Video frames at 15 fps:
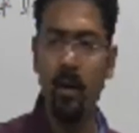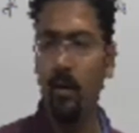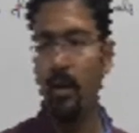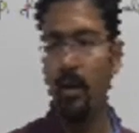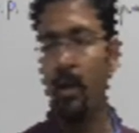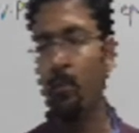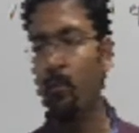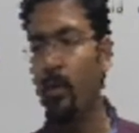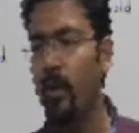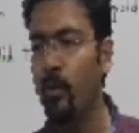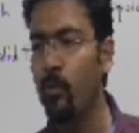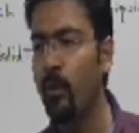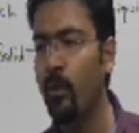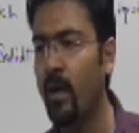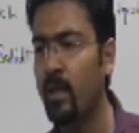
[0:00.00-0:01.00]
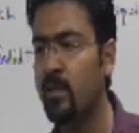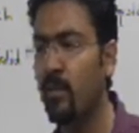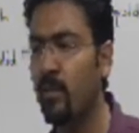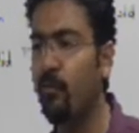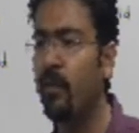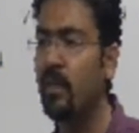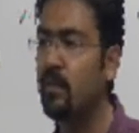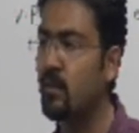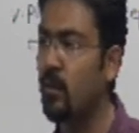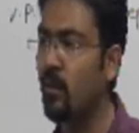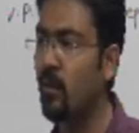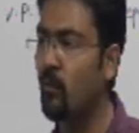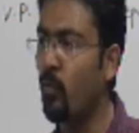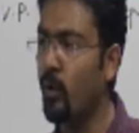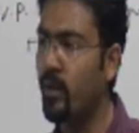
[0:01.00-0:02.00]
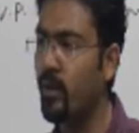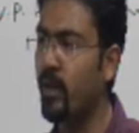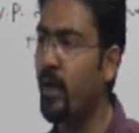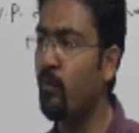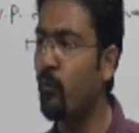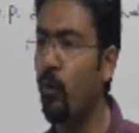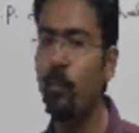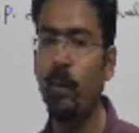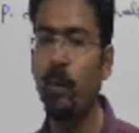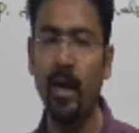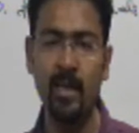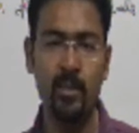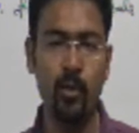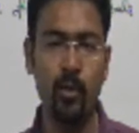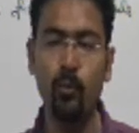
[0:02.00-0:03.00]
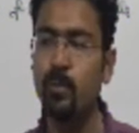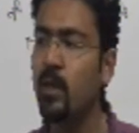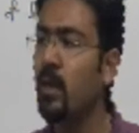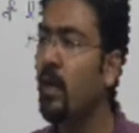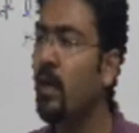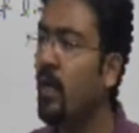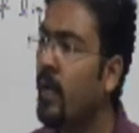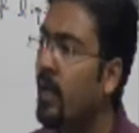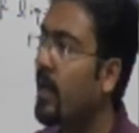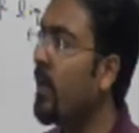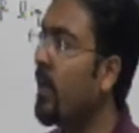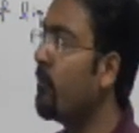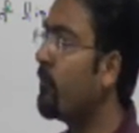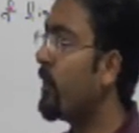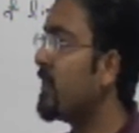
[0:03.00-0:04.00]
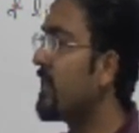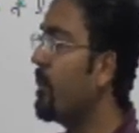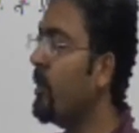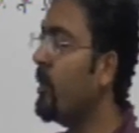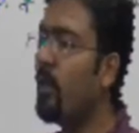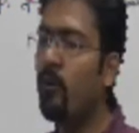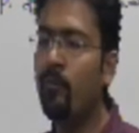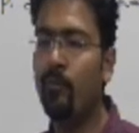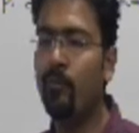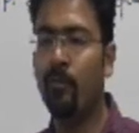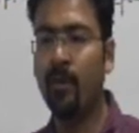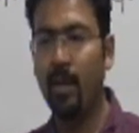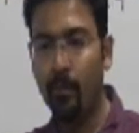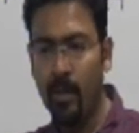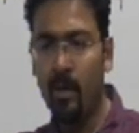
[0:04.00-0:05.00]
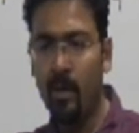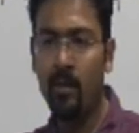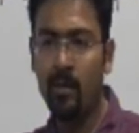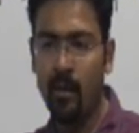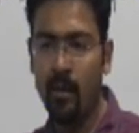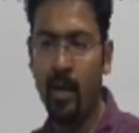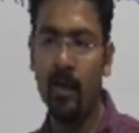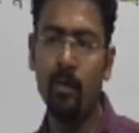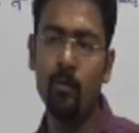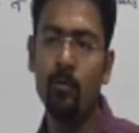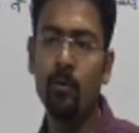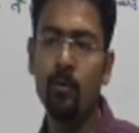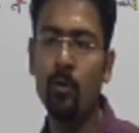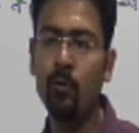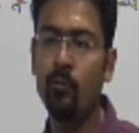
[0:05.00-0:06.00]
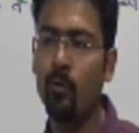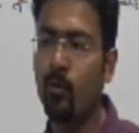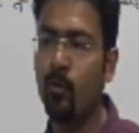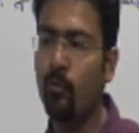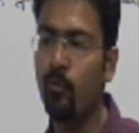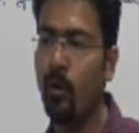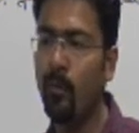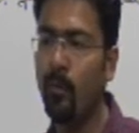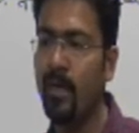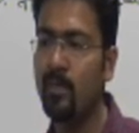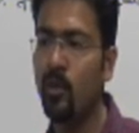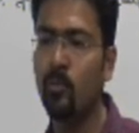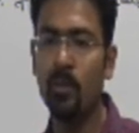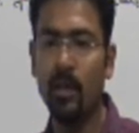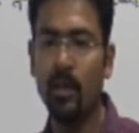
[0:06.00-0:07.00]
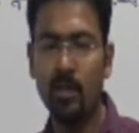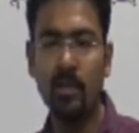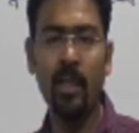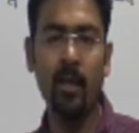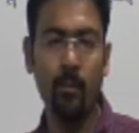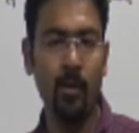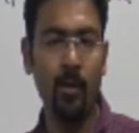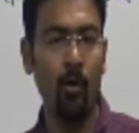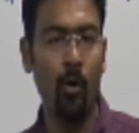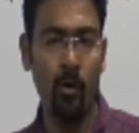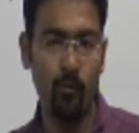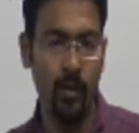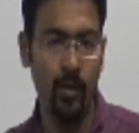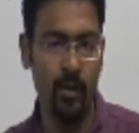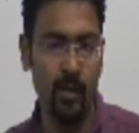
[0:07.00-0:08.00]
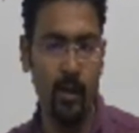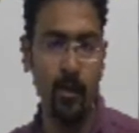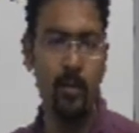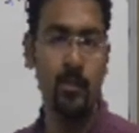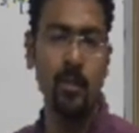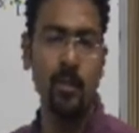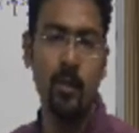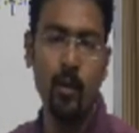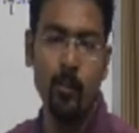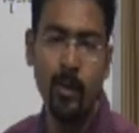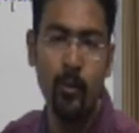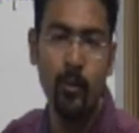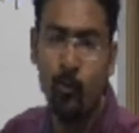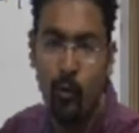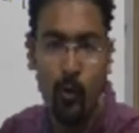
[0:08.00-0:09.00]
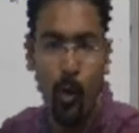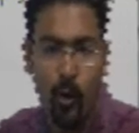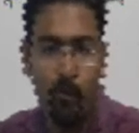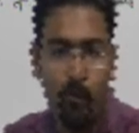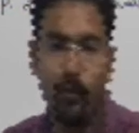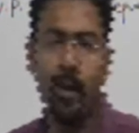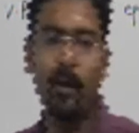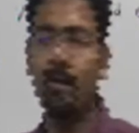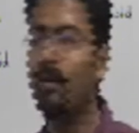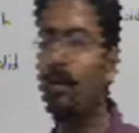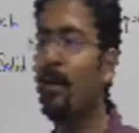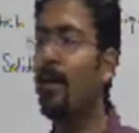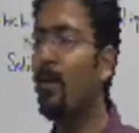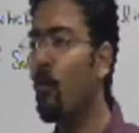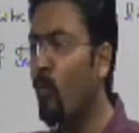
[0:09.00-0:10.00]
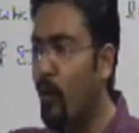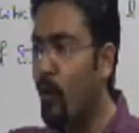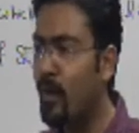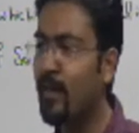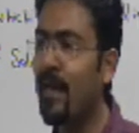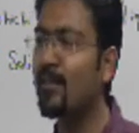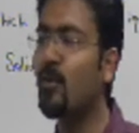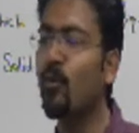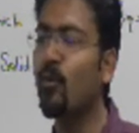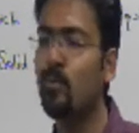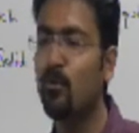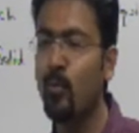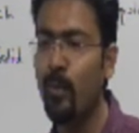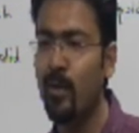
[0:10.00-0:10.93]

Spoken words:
where you actually freeze water and form ice cubes. If, for example, you have kept a tray to form ice cubes and it's like hot weather and just you could not wait. You wanted the ice cubes to be